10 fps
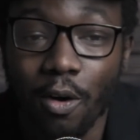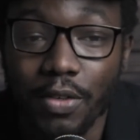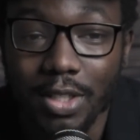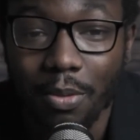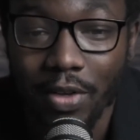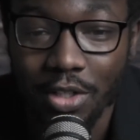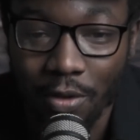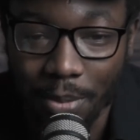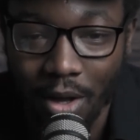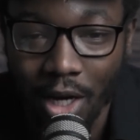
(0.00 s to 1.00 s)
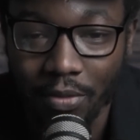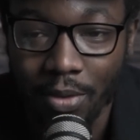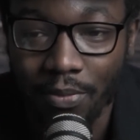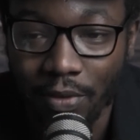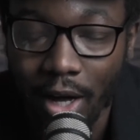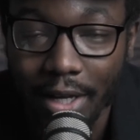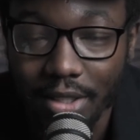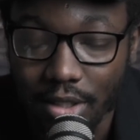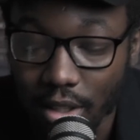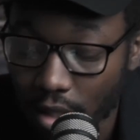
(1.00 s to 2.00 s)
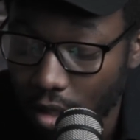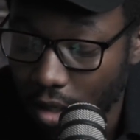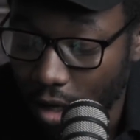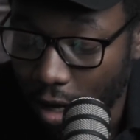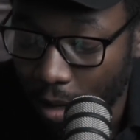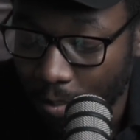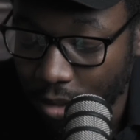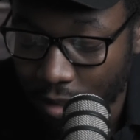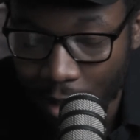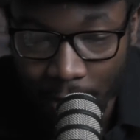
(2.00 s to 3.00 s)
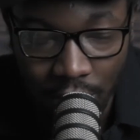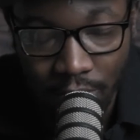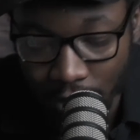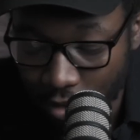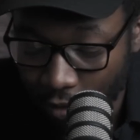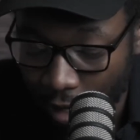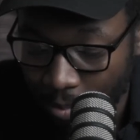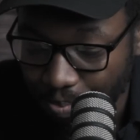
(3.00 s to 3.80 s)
obviously with Instagram, you're kind of confined to the dimensions of Instagram.